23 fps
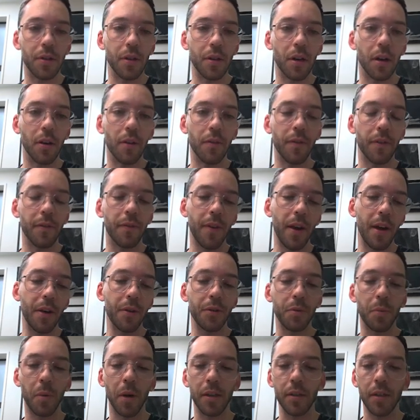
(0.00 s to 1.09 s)
So if it
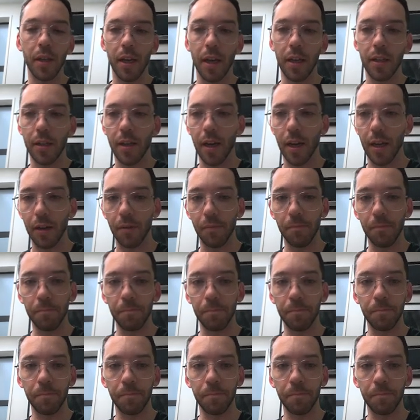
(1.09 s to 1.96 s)
fails once, it gets cut out.